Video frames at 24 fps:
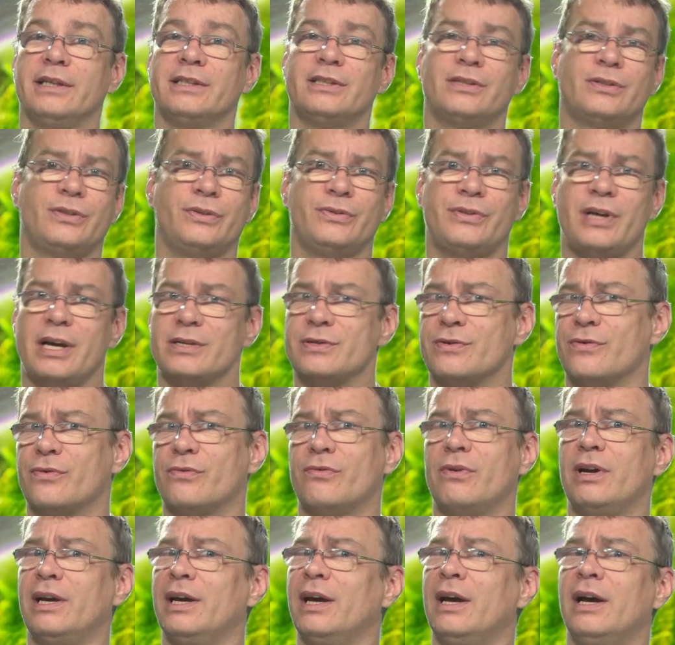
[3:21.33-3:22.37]
This is
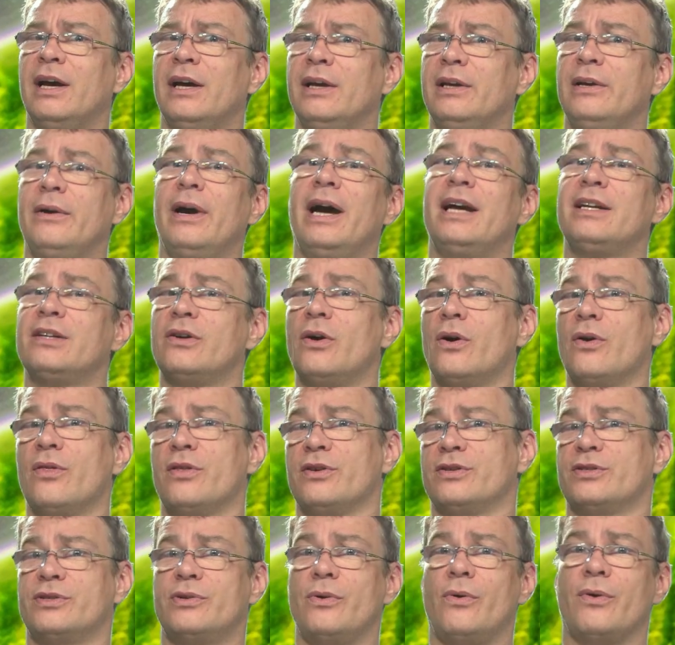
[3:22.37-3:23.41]
2003. You had to go to
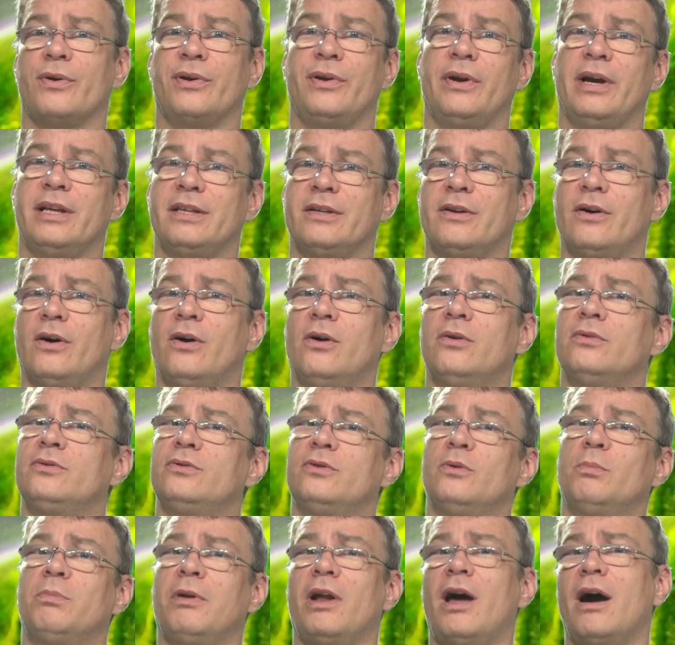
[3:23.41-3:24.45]
the store. You had to go
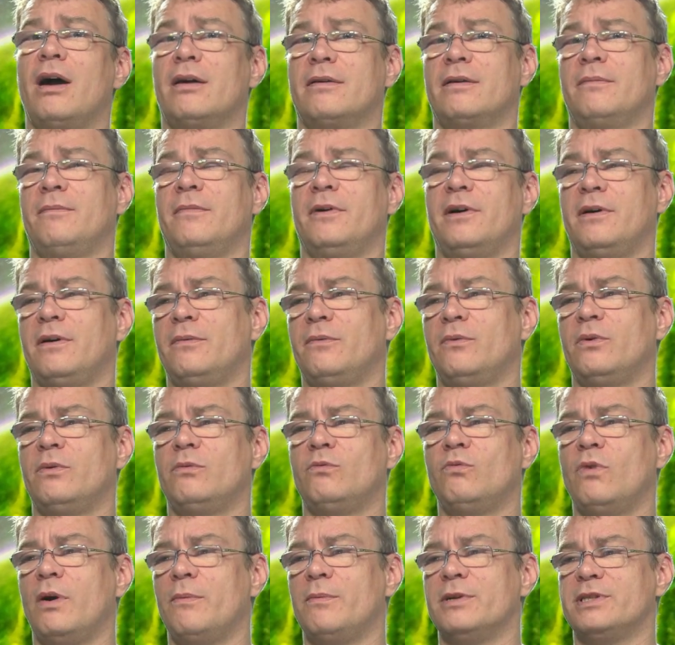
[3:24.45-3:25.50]

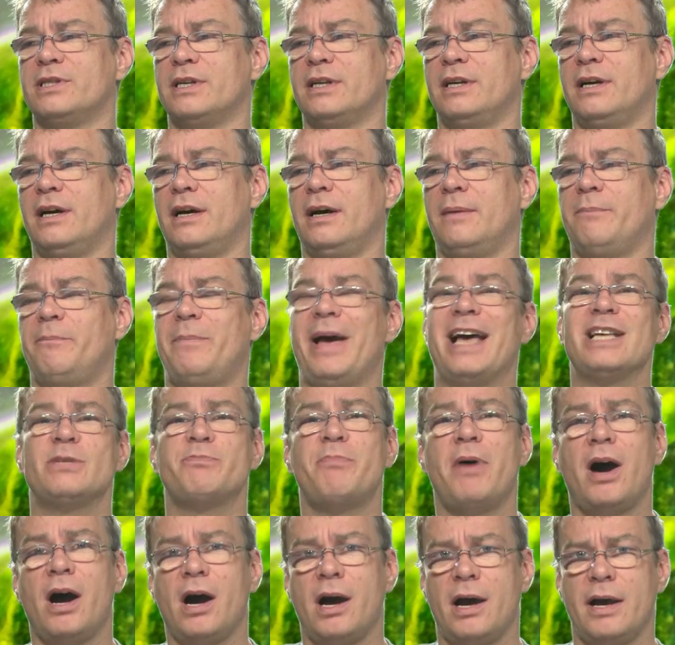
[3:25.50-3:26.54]
to
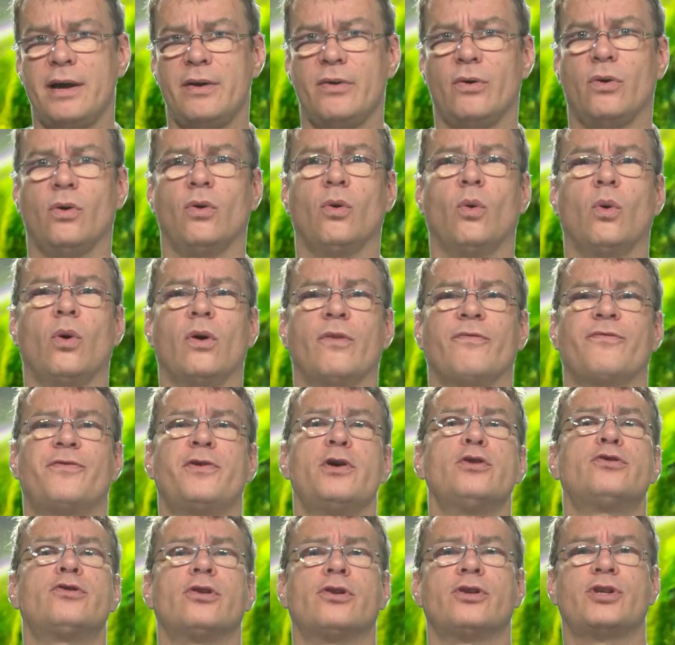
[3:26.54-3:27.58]
Best Buy or
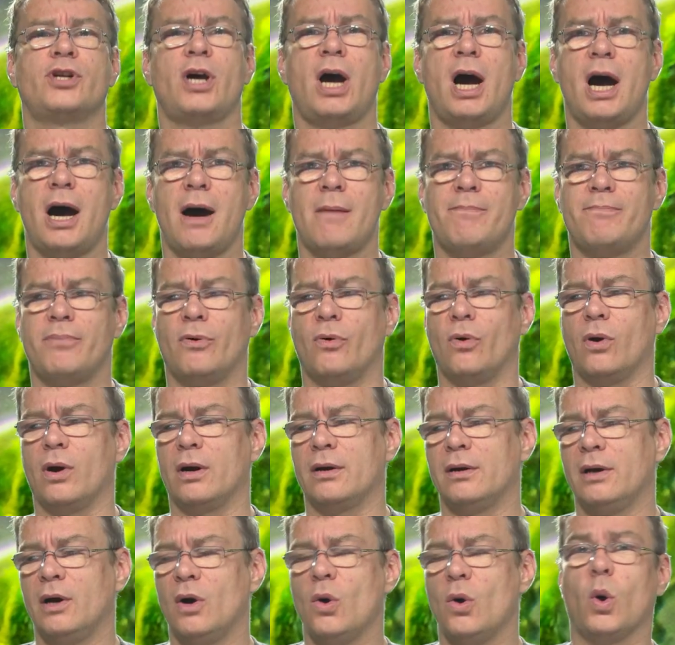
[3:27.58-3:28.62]
Future Shop
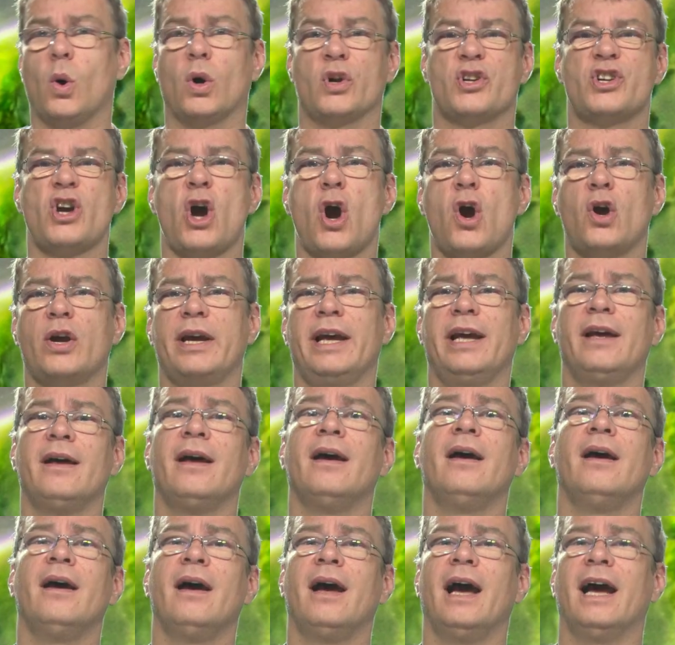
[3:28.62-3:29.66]
or Target,
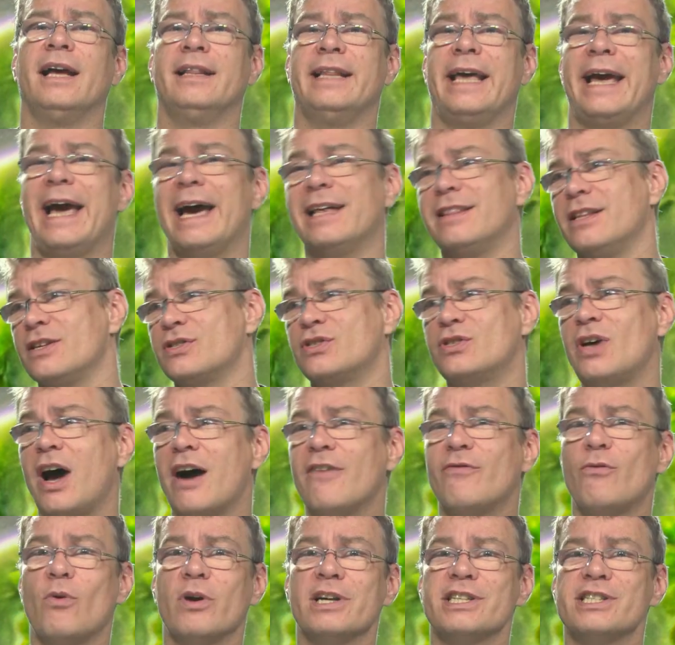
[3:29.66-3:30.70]
and they had the
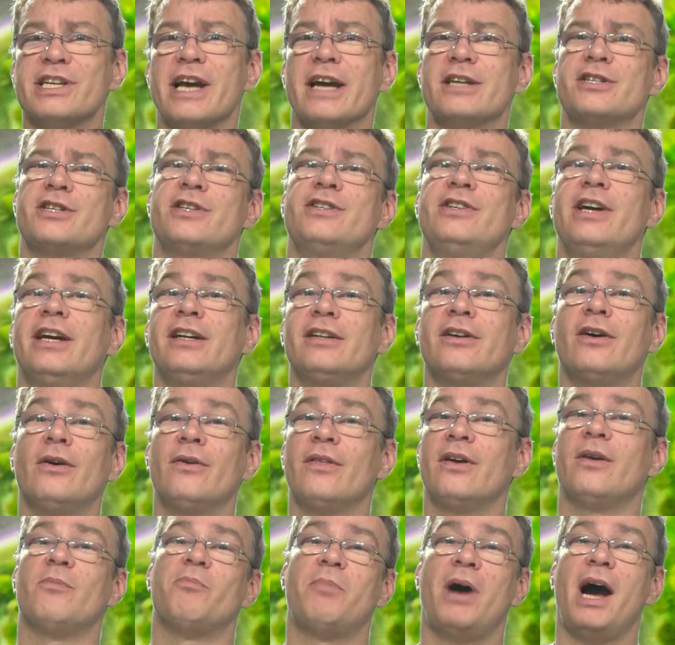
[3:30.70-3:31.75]
software section. You had to go
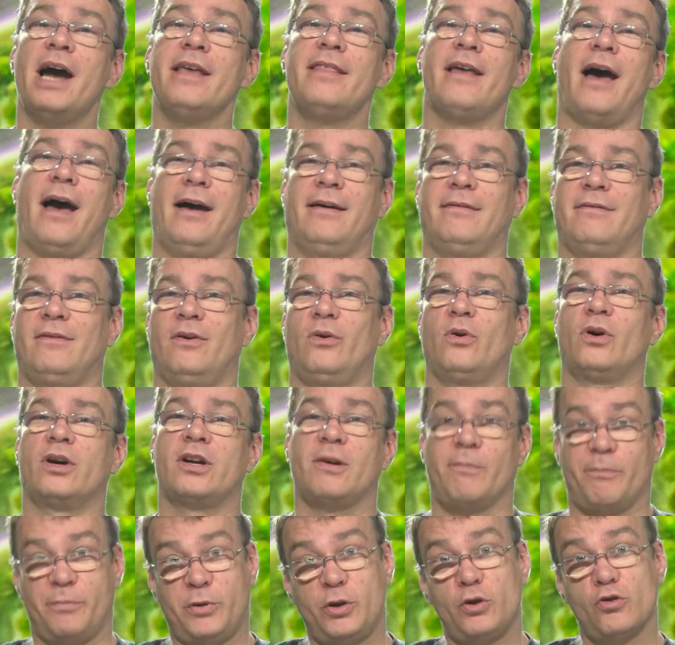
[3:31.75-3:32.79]
there and buy that. Or a
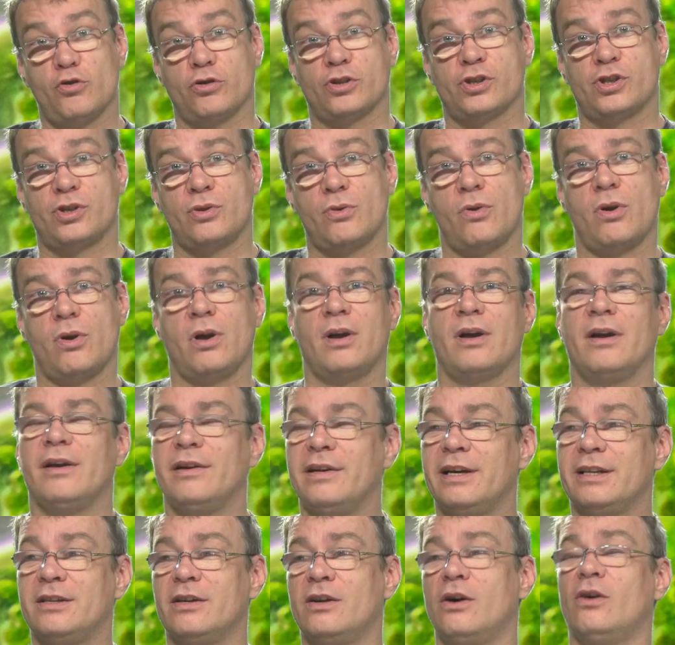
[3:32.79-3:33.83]
computer store.
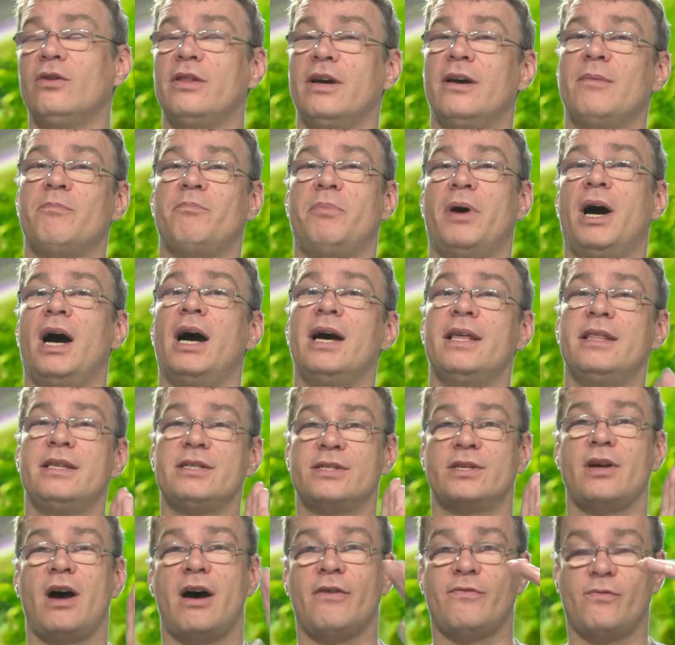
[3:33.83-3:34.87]
You had to go there and buy the
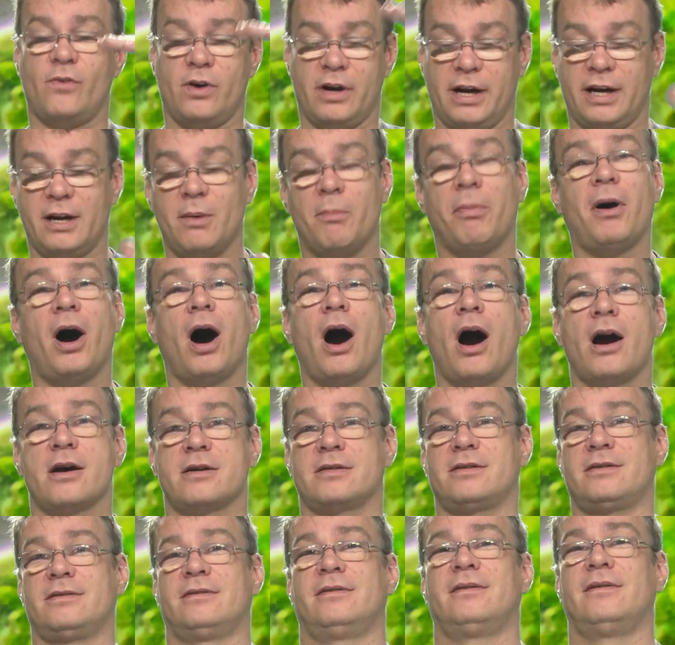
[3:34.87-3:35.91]
software in a
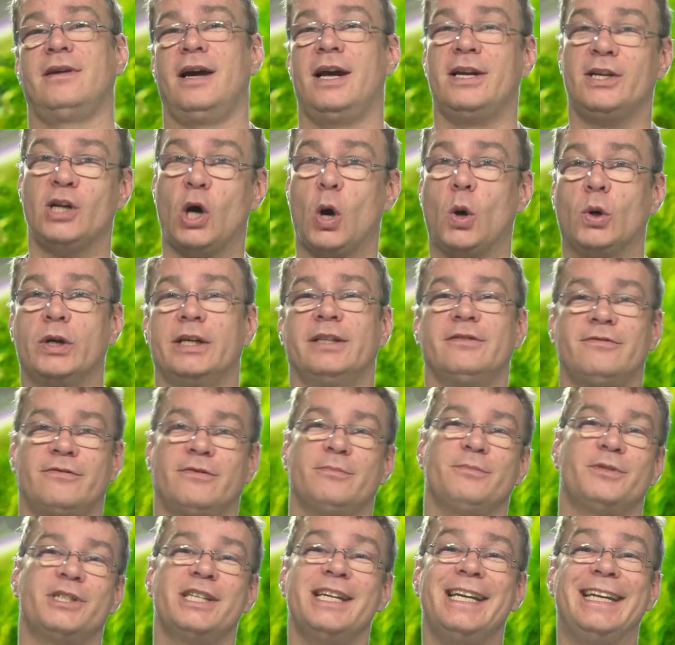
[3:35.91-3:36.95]
box and load it
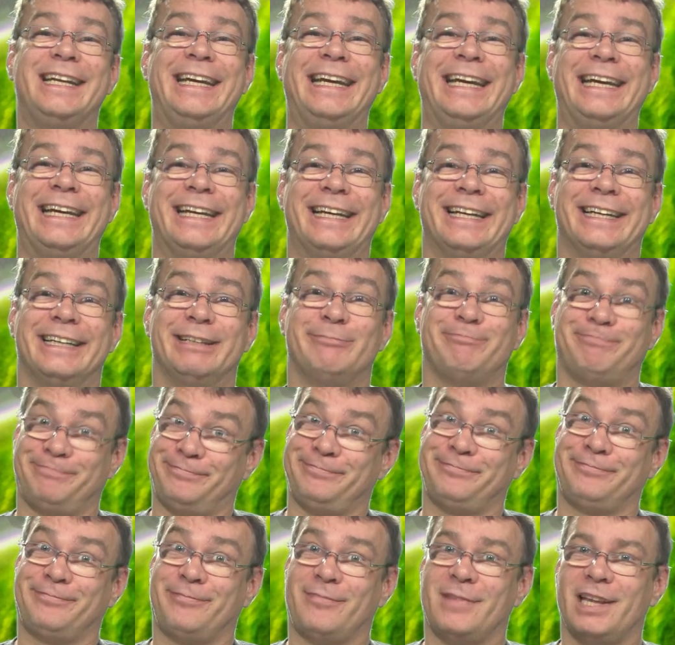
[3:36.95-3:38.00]
from CD.
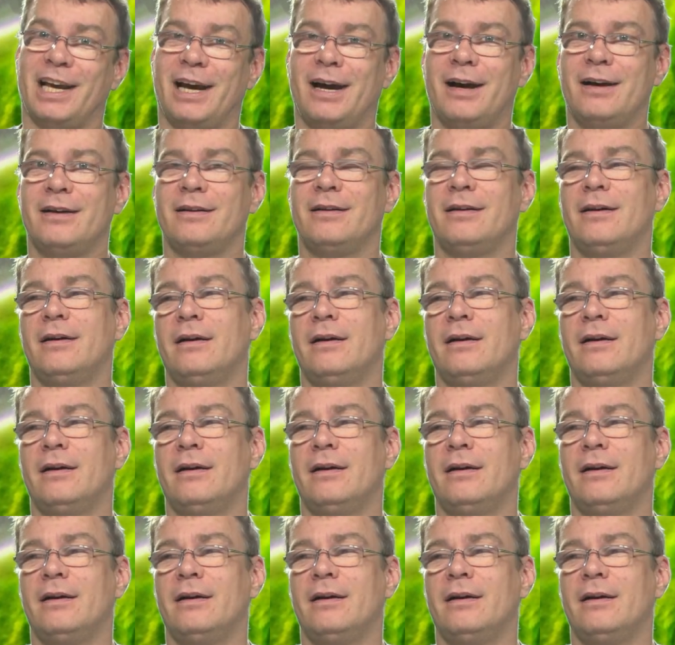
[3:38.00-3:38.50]
Yeah.